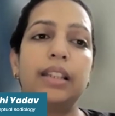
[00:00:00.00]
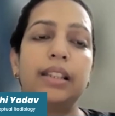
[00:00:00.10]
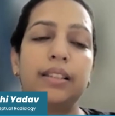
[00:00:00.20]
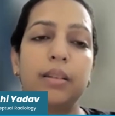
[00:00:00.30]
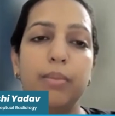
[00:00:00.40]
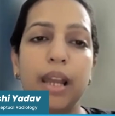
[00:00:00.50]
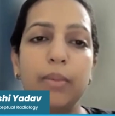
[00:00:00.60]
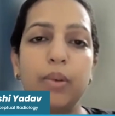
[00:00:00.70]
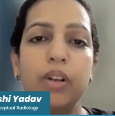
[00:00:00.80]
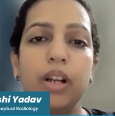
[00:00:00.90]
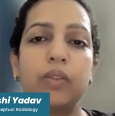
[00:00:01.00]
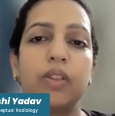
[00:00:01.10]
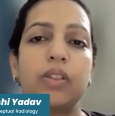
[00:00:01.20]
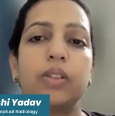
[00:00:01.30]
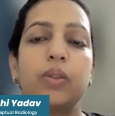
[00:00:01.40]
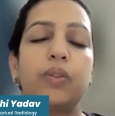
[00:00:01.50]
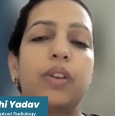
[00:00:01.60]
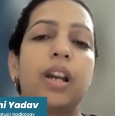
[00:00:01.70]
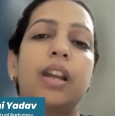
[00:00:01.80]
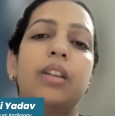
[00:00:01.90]
and this is the byproduct which is used
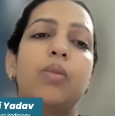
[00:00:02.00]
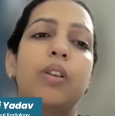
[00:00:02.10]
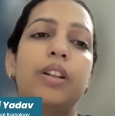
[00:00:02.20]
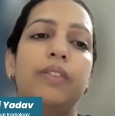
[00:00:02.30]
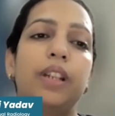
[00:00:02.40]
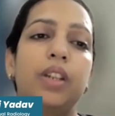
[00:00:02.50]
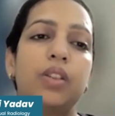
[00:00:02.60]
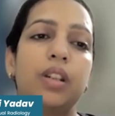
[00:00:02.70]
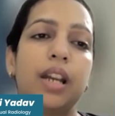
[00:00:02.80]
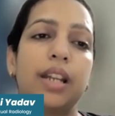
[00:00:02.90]
for iron quantification,